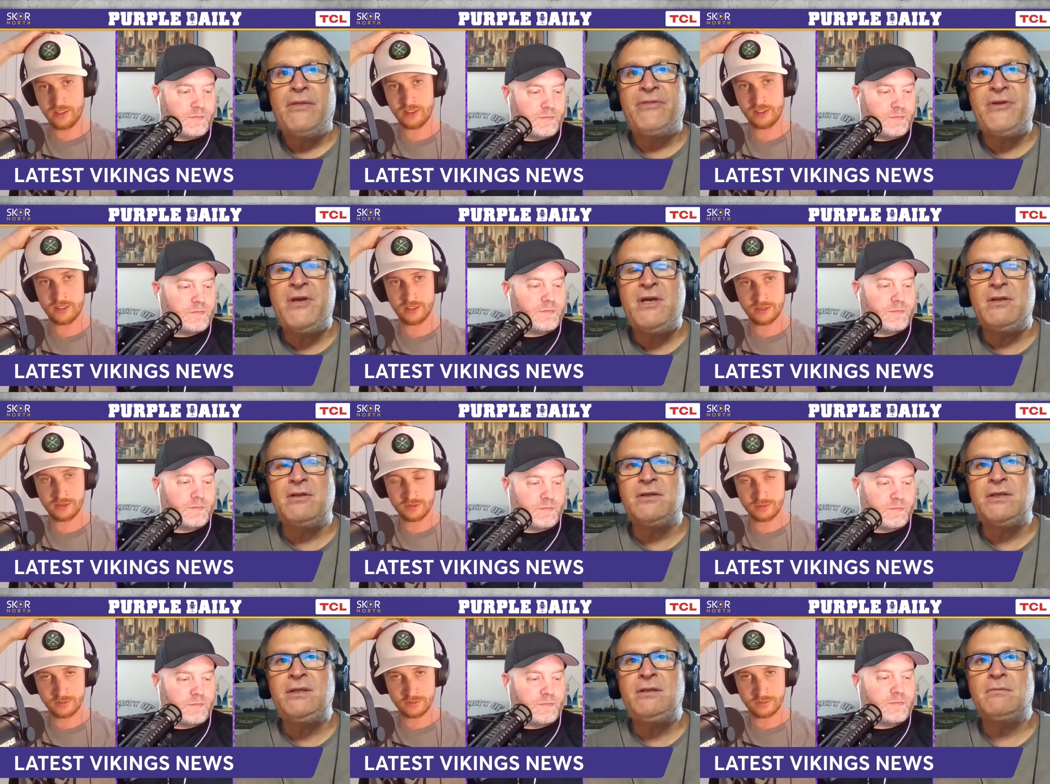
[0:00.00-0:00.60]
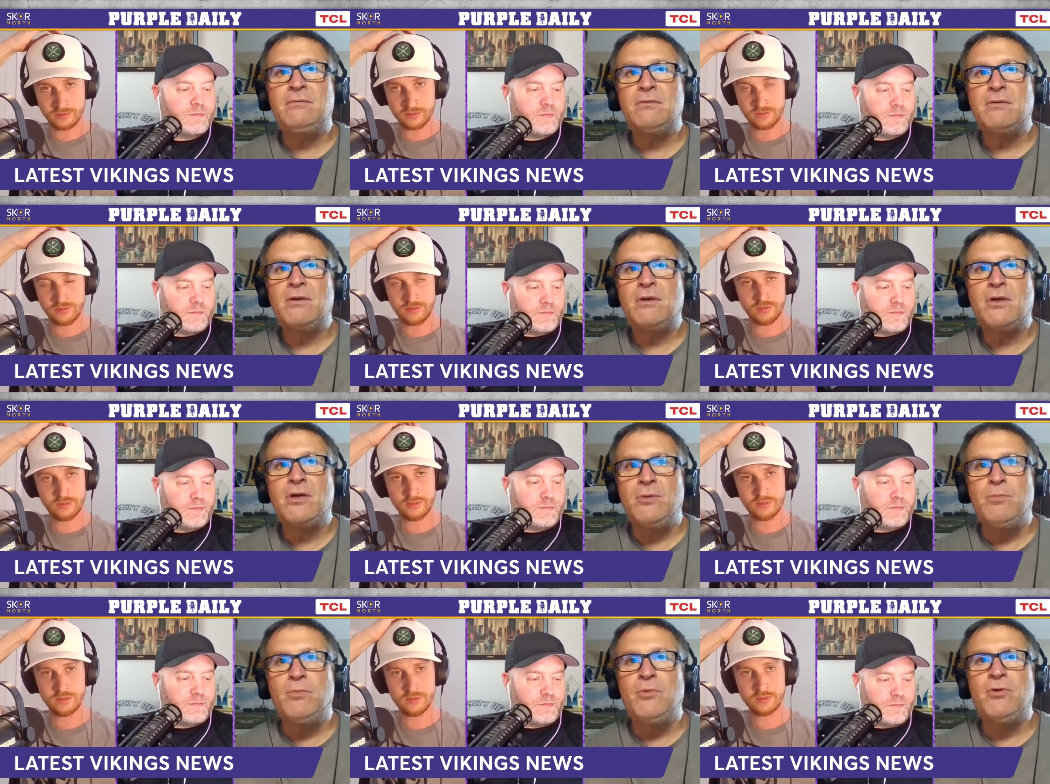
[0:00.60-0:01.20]
Speaker 1: Thielen,
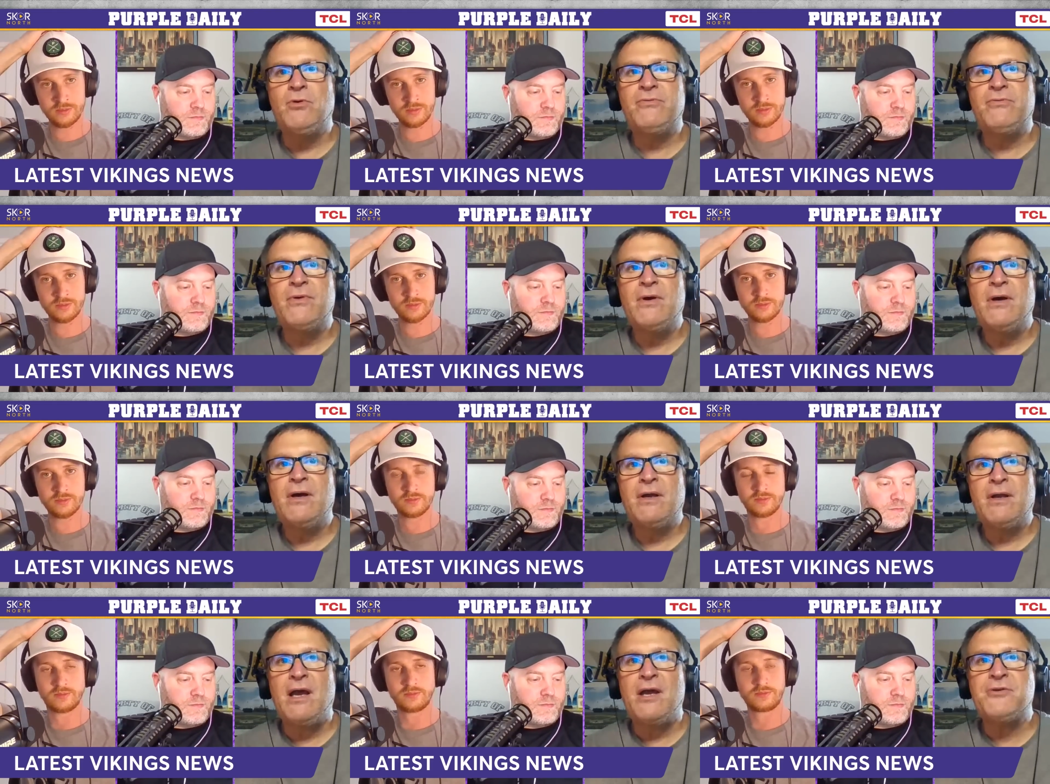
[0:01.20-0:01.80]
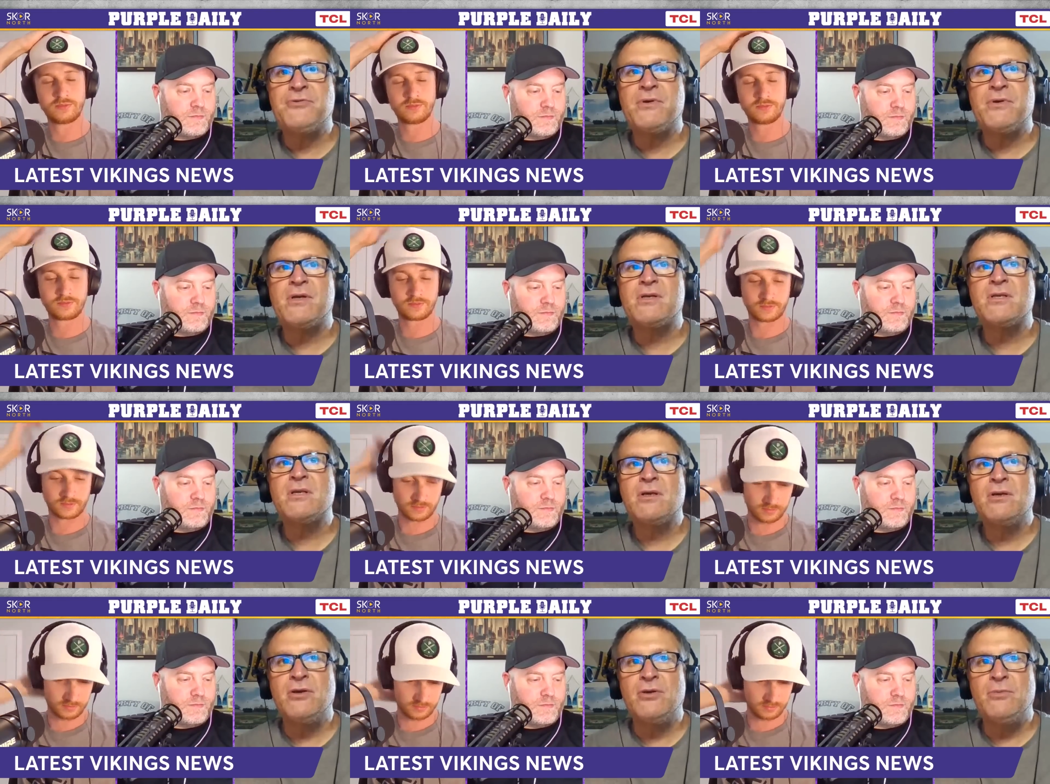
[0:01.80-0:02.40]
good move.
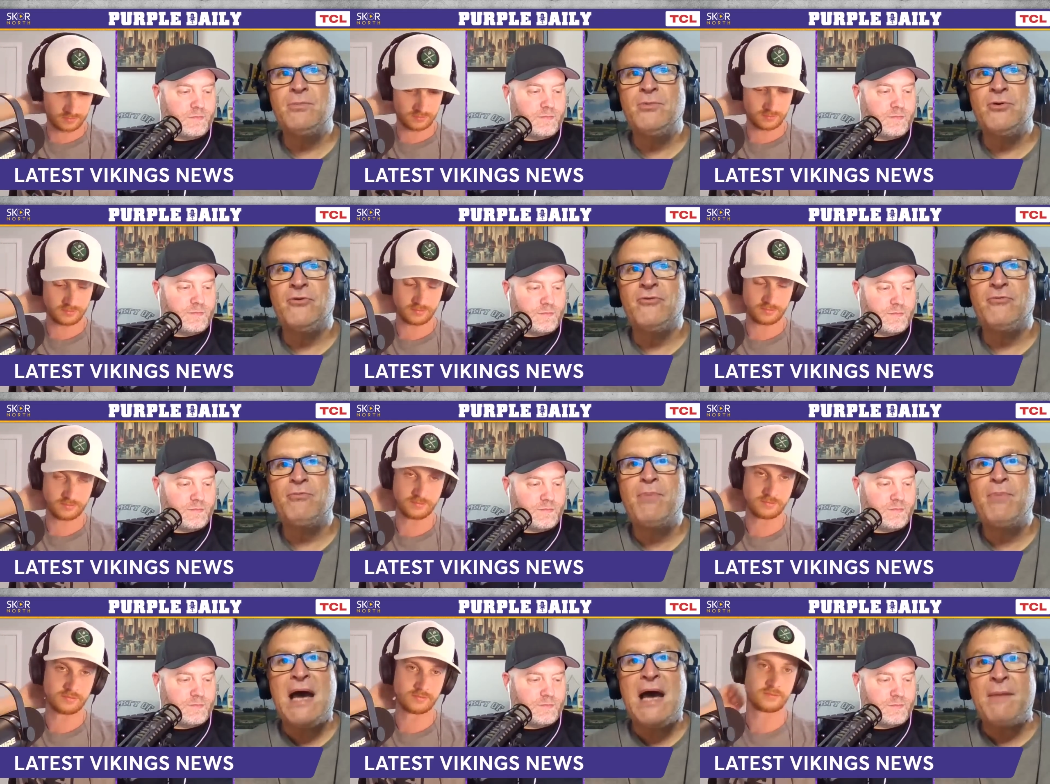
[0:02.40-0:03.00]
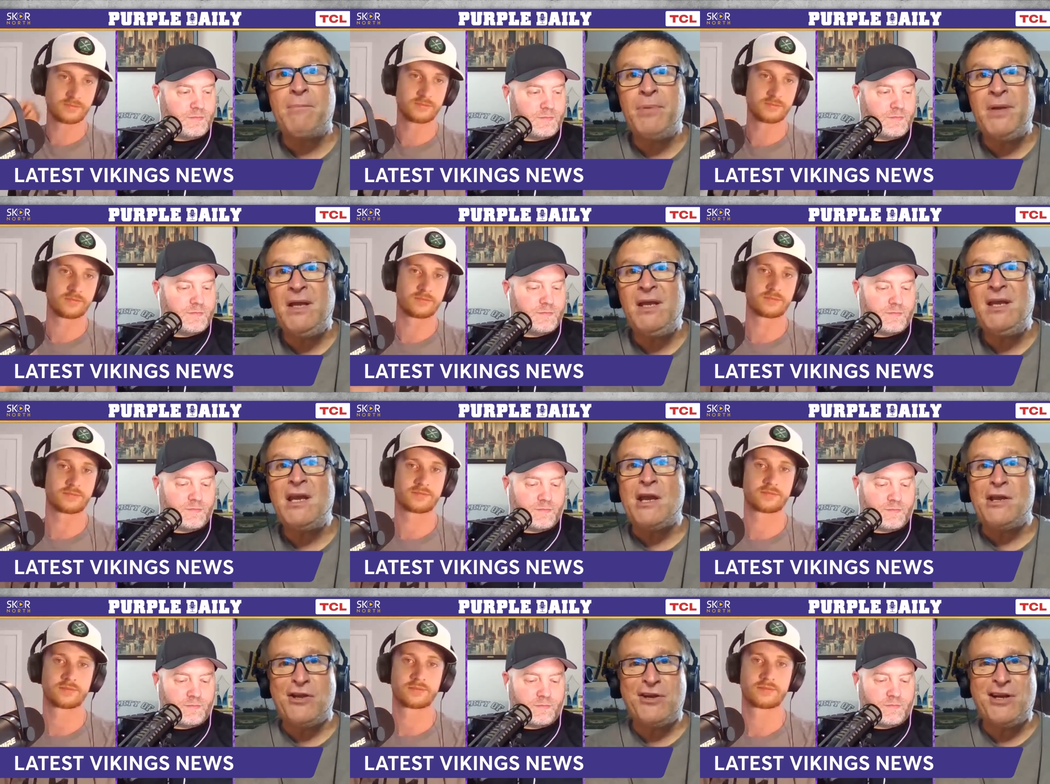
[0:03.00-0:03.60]
Kendricks, mm-hmm. good move. Pat
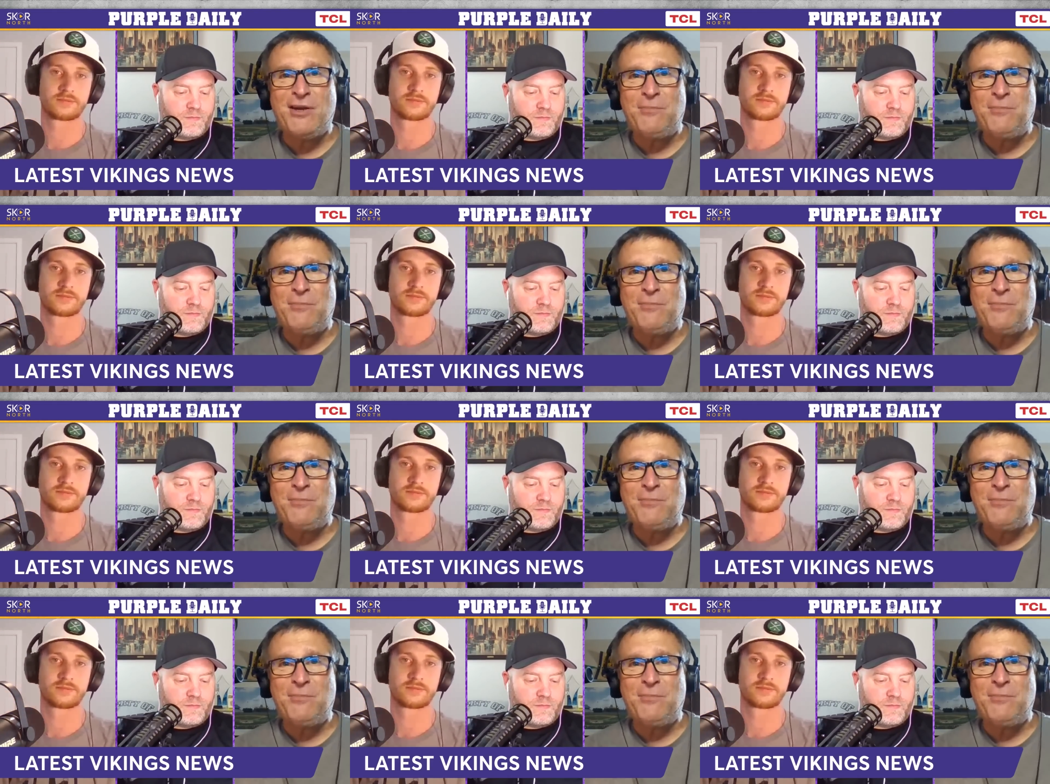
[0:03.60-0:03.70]
P, you're